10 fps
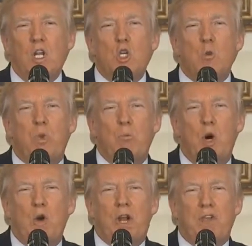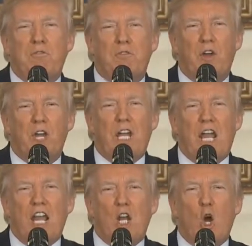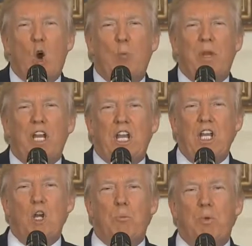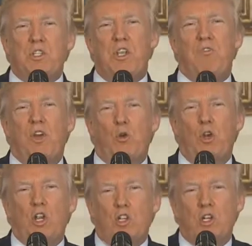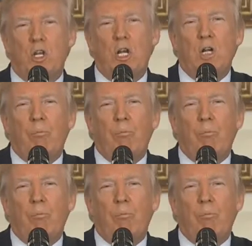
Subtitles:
to promote a free and open Indo-Pacific region,